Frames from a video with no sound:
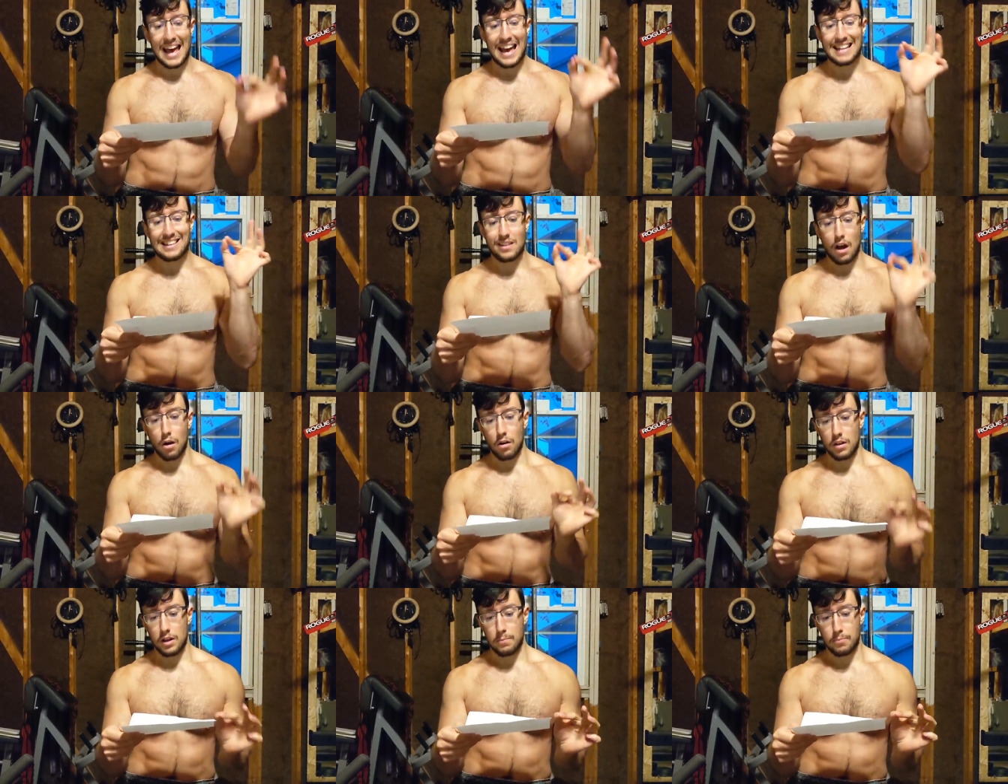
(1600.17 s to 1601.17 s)

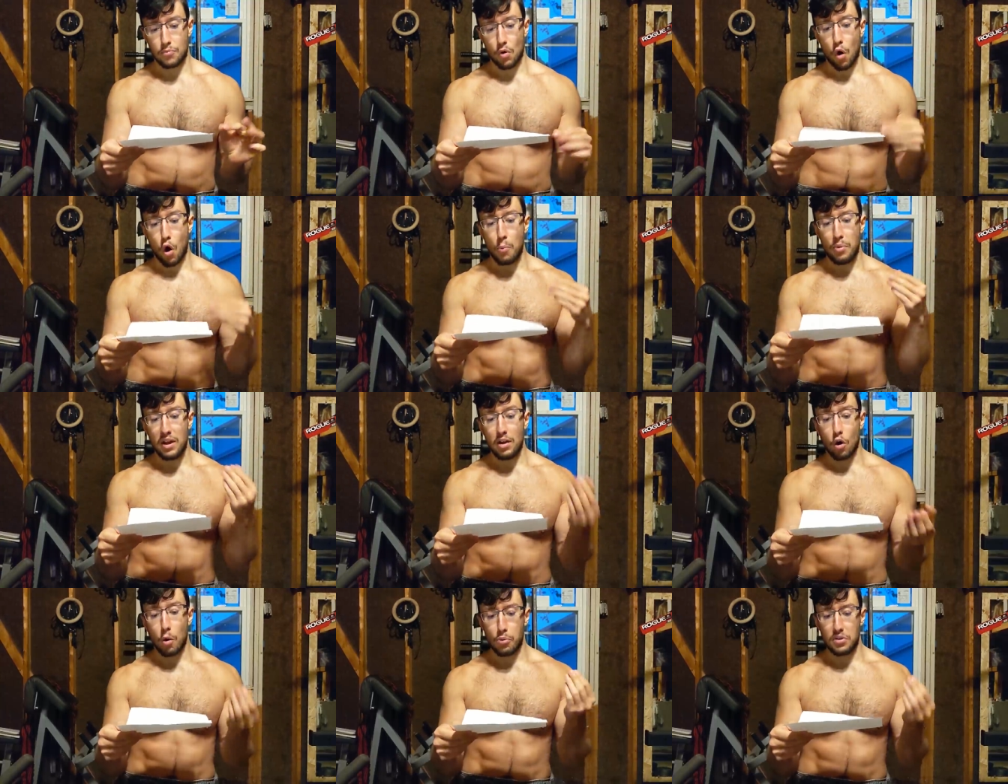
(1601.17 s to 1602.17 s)
entirely,
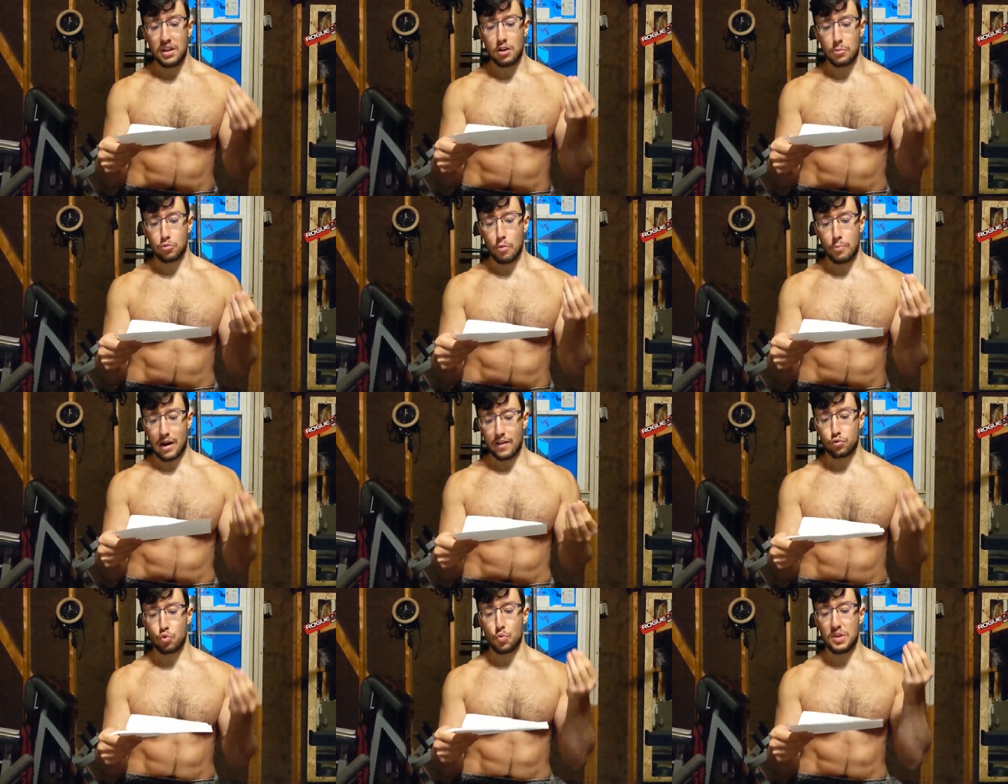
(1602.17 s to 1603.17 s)
opening up the
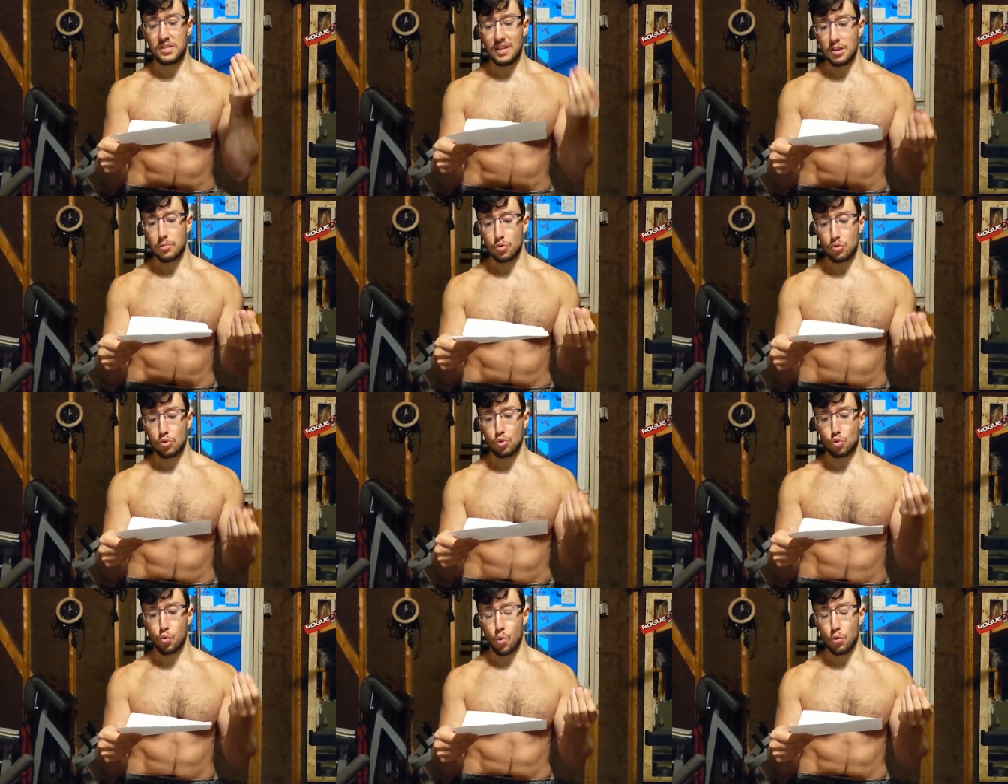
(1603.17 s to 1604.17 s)
path to resentment
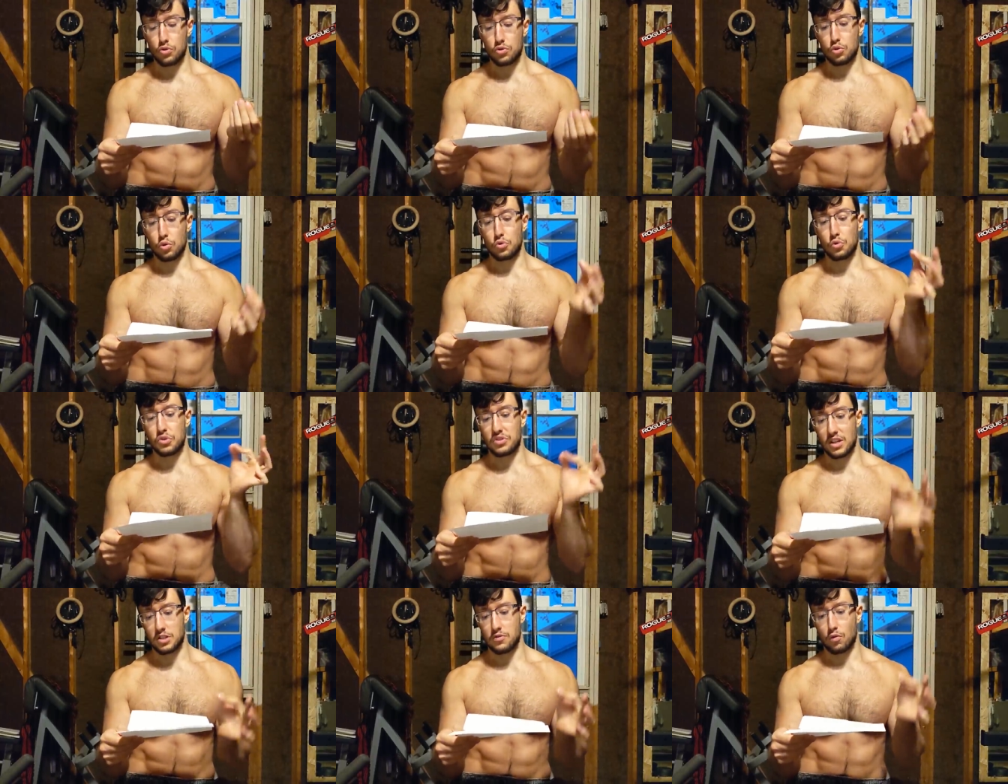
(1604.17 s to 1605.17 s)
towards the
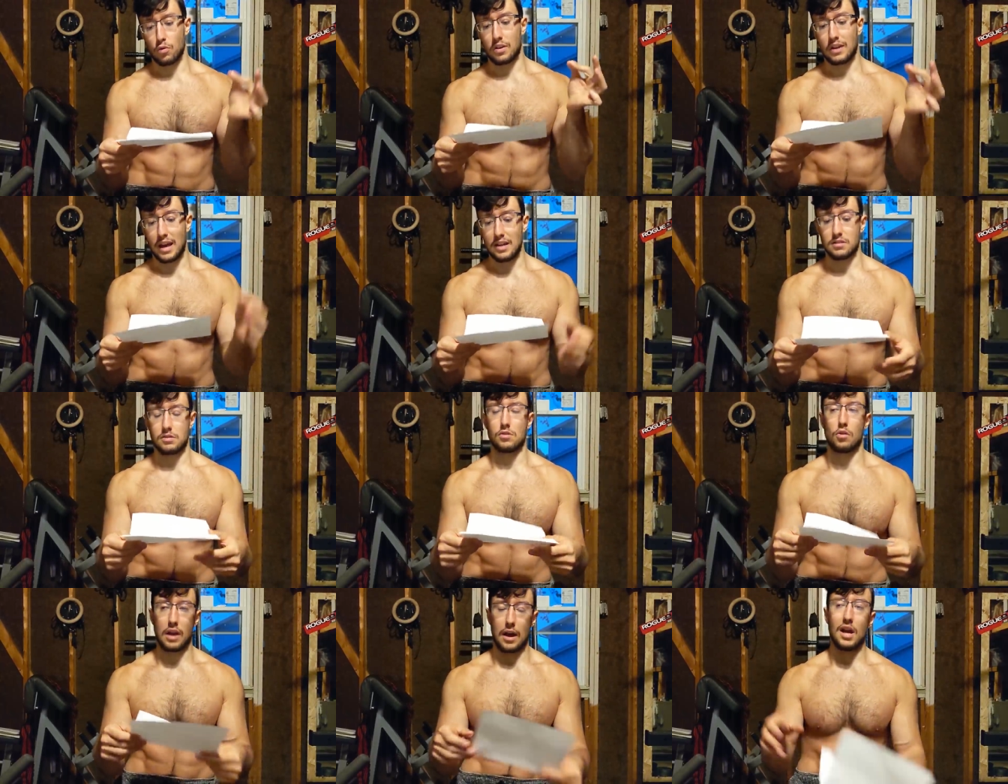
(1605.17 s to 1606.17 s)
successful cases.
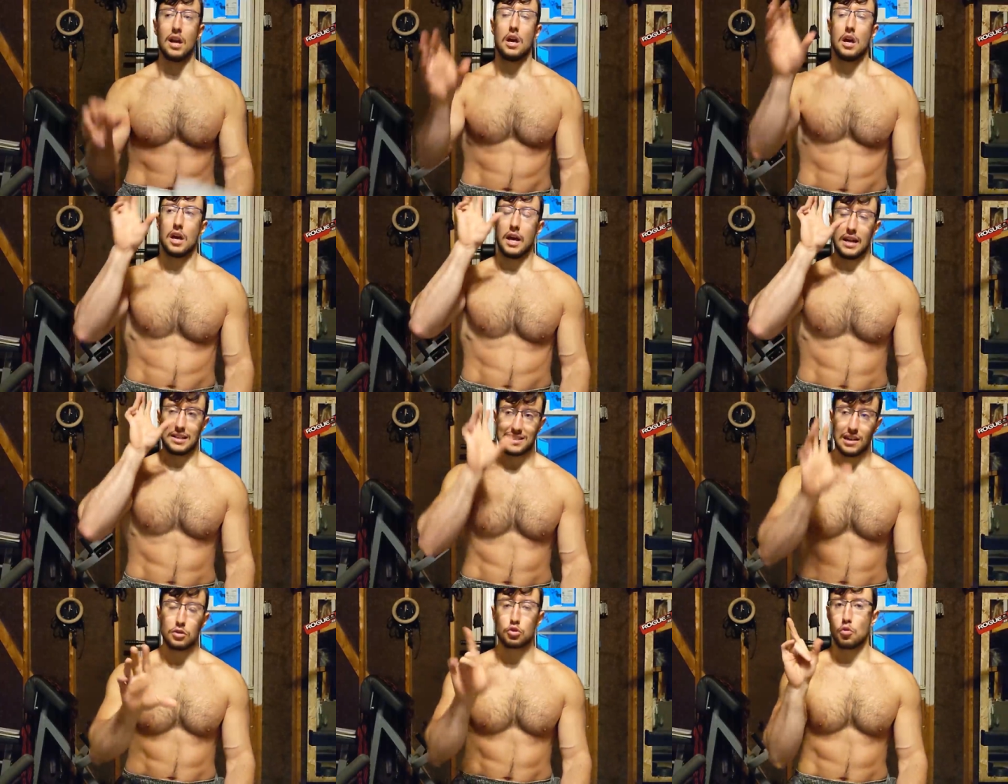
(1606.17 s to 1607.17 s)
Okay, it
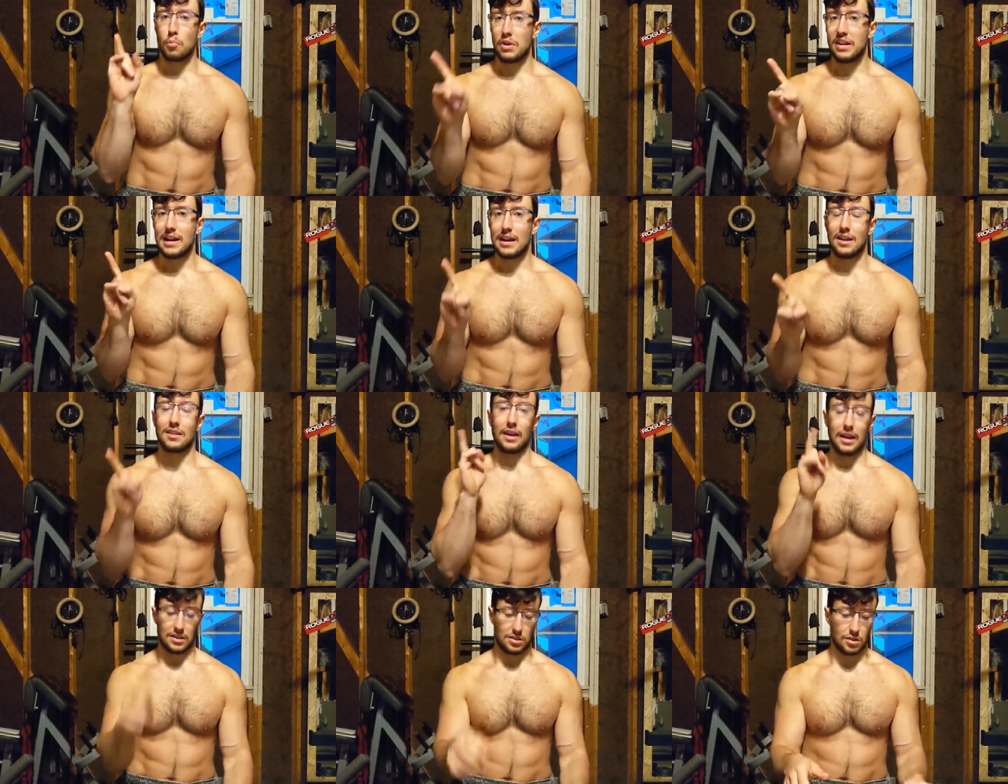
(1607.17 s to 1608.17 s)
sounds complicated,
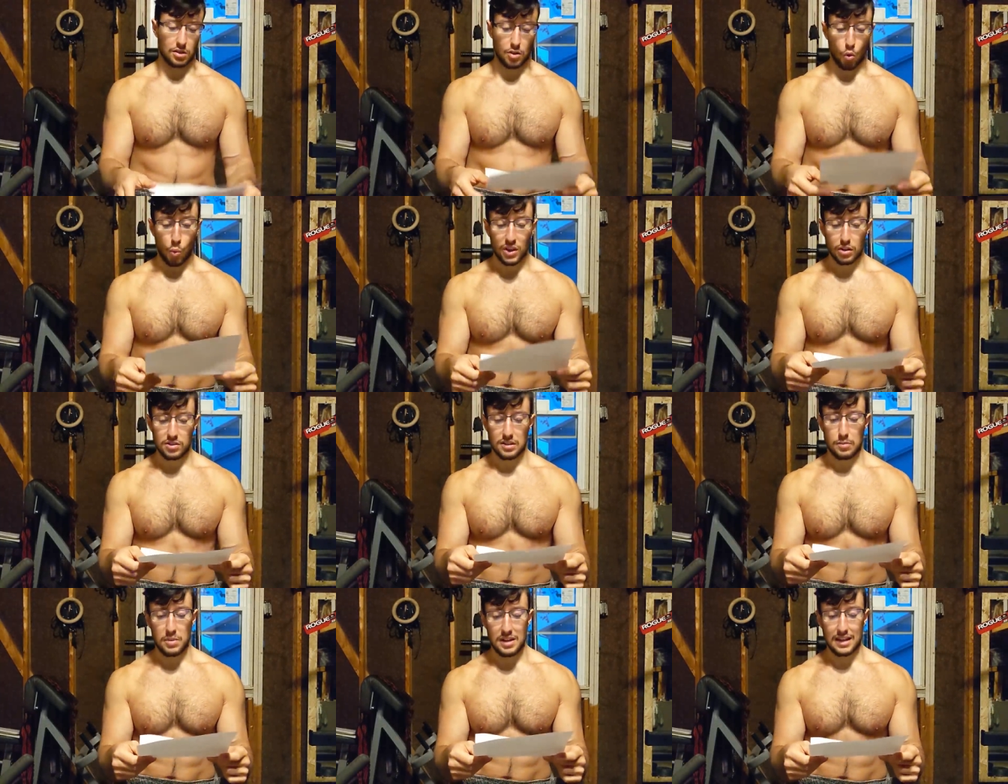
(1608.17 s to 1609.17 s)
it's not. What does
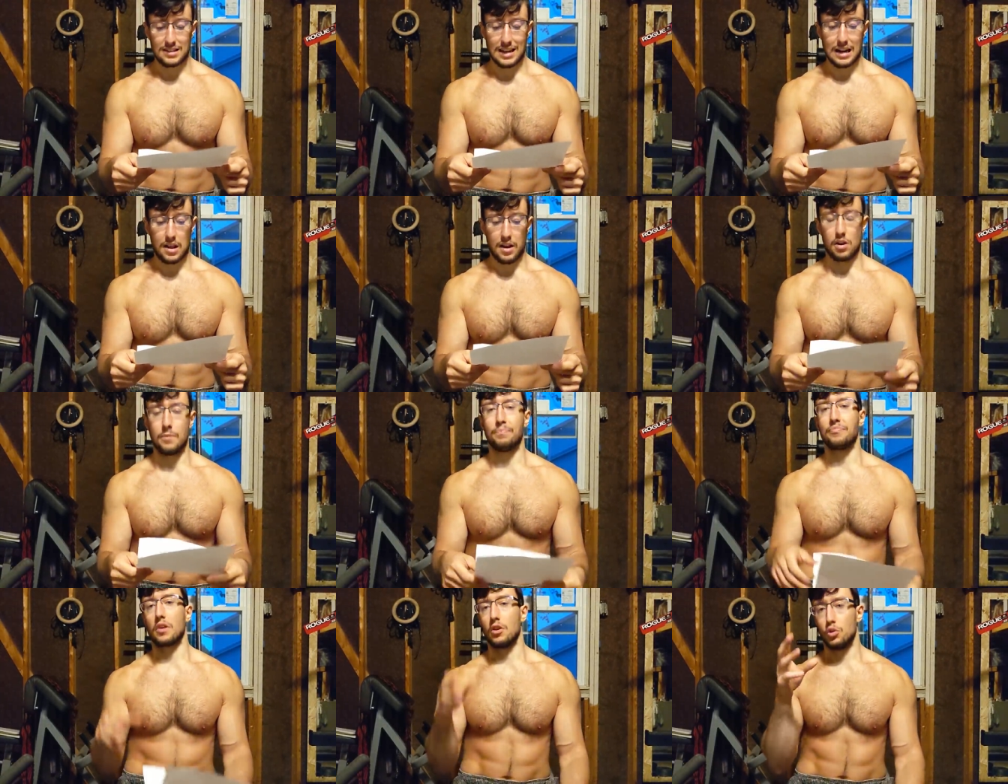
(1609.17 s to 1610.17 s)
it mean exactly here?
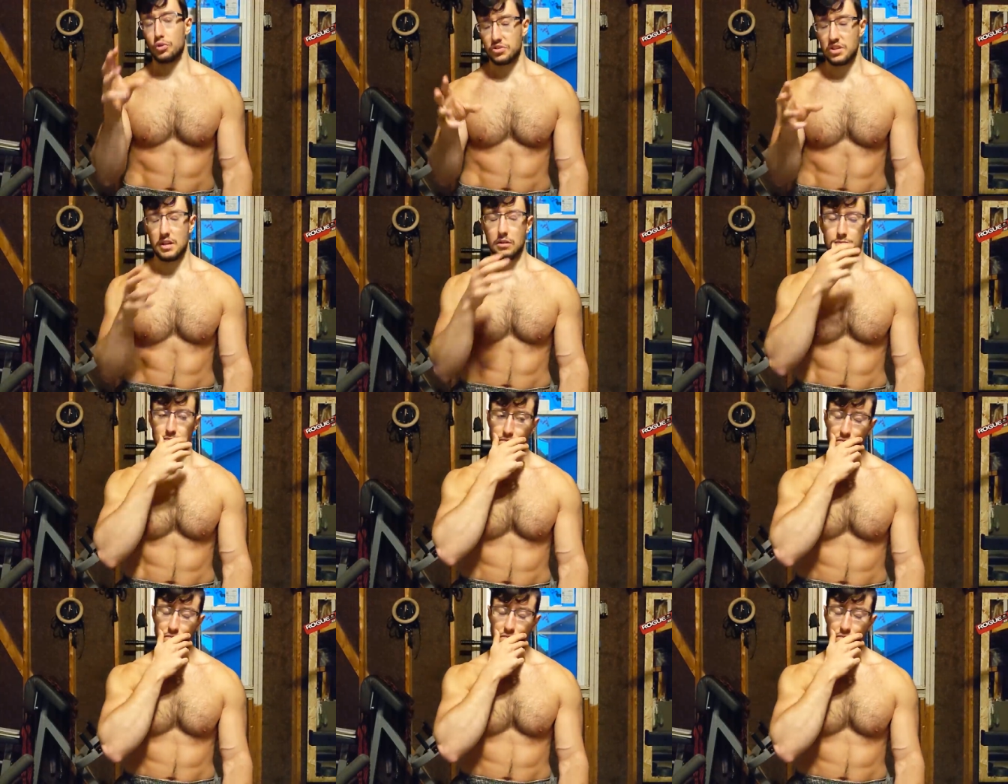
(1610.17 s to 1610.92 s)
You see,